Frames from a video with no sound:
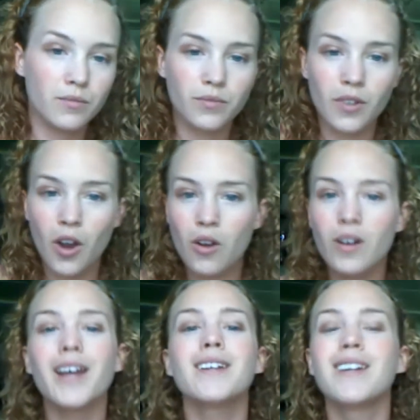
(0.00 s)

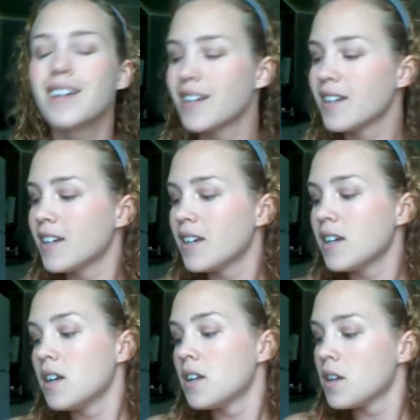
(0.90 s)
Alright.
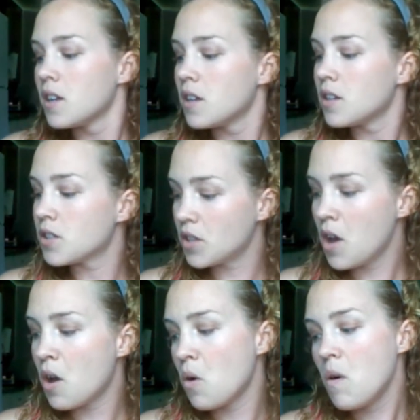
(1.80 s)

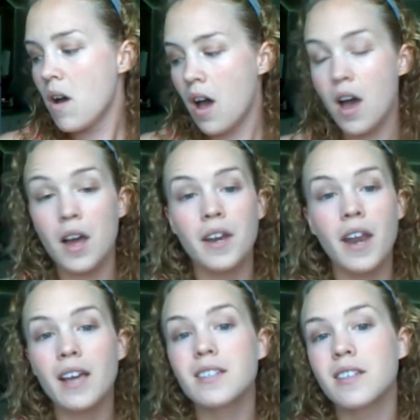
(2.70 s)
So,
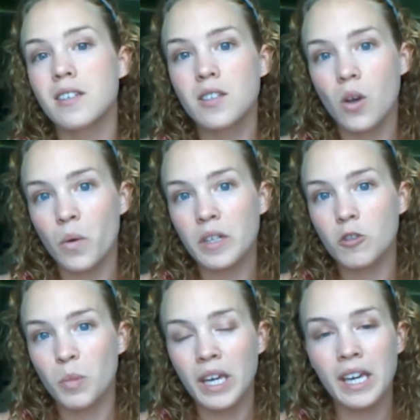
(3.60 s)
next is going
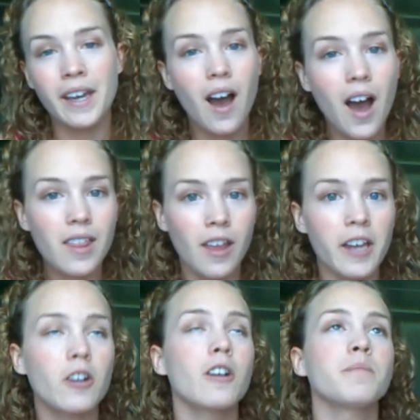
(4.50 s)
to be
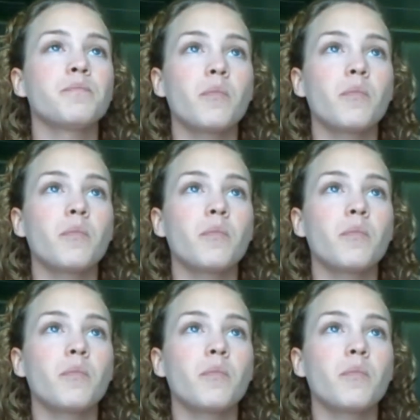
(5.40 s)
eyeliner.